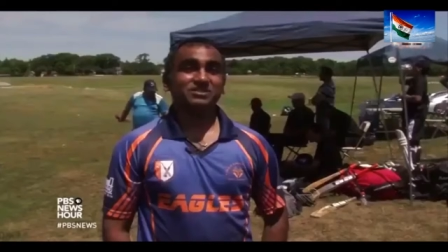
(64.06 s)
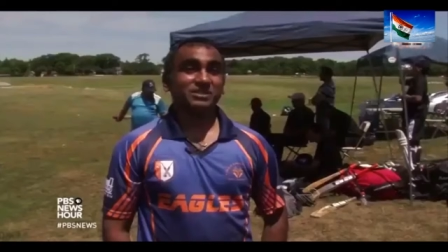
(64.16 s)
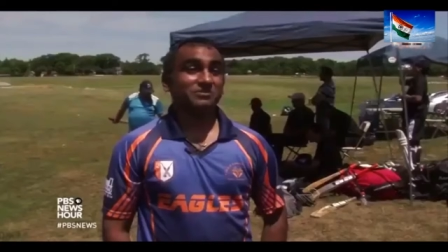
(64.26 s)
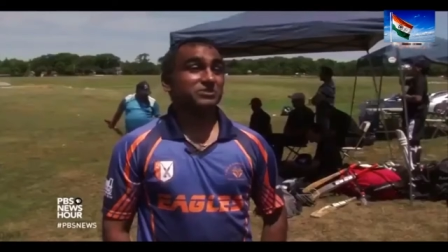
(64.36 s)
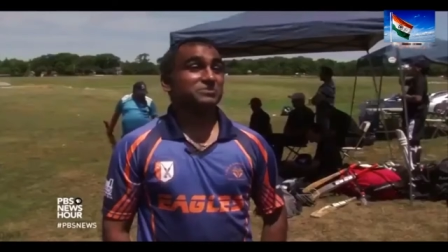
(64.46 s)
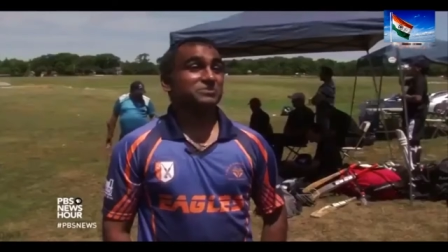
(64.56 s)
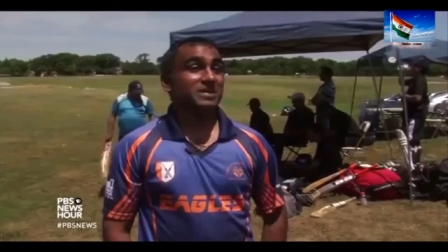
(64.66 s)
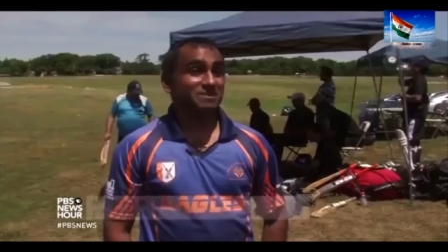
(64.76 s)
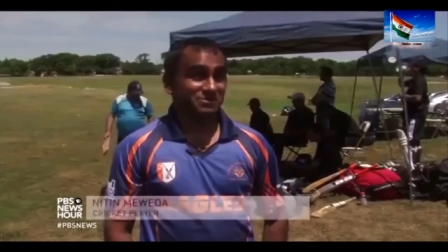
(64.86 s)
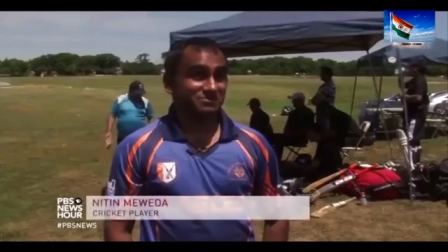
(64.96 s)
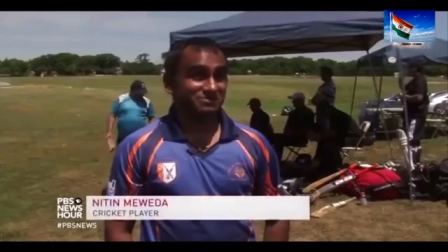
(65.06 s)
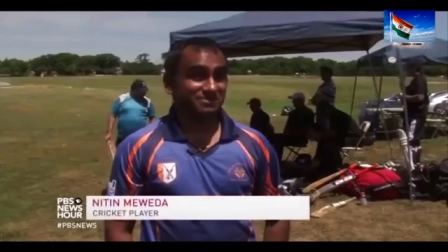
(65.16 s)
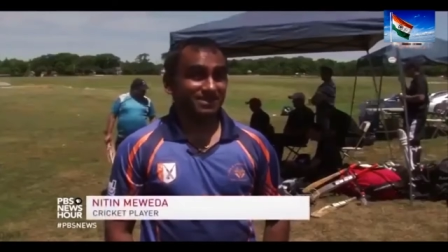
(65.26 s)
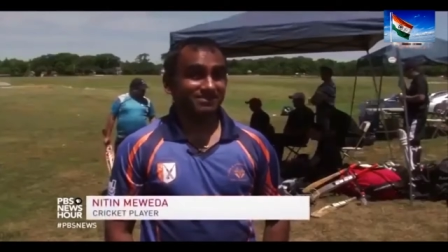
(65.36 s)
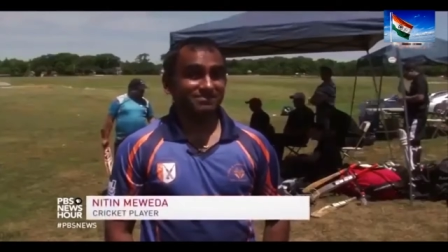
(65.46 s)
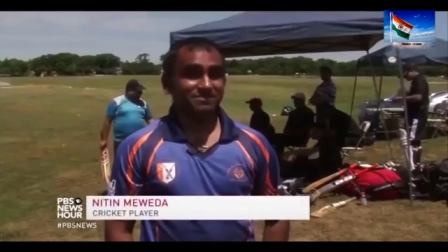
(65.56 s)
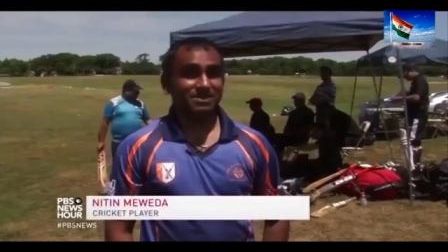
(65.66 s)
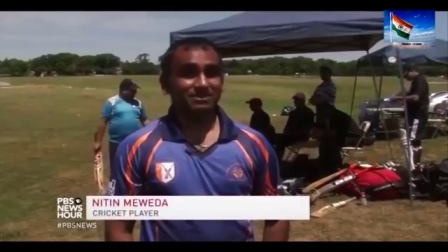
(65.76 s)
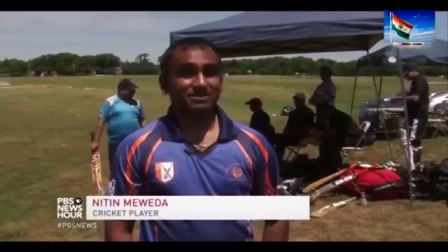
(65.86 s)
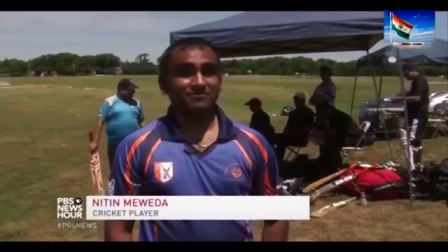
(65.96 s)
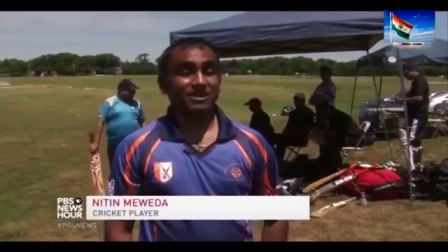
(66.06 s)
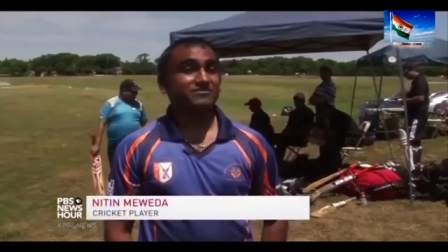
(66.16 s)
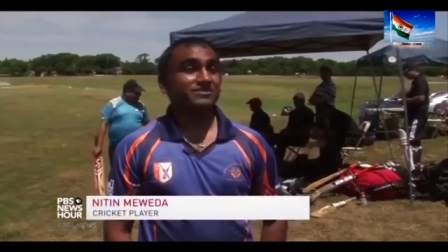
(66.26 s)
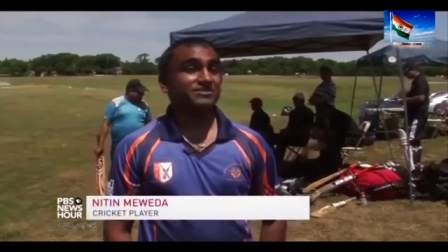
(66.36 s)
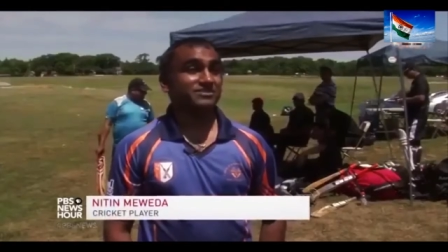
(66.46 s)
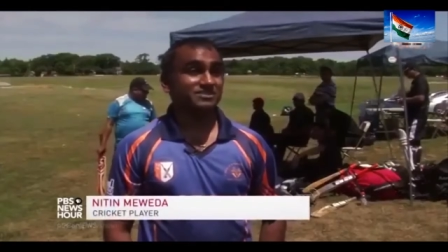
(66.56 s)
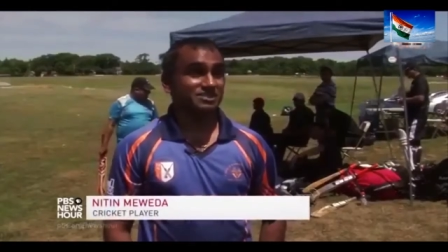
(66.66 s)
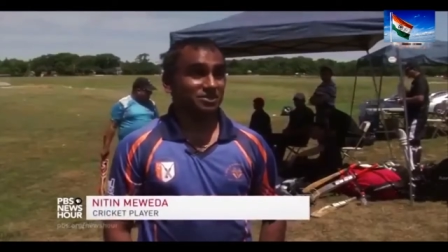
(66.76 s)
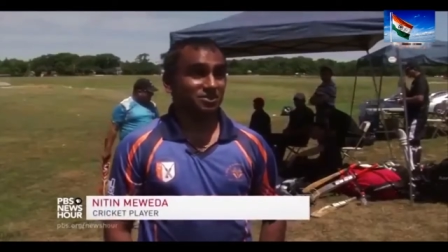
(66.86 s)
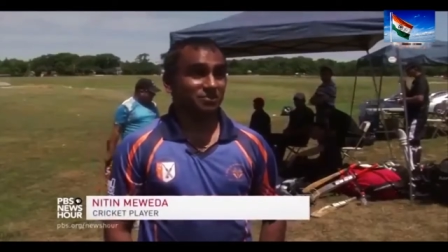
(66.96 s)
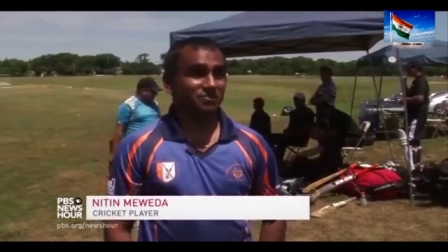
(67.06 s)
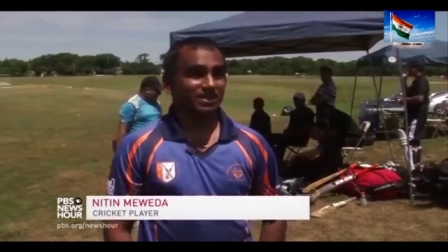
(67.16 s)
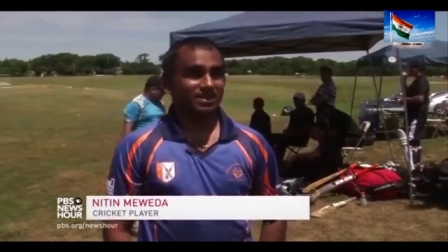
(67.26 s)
one thing which used to happen with me maybe five, six years ago.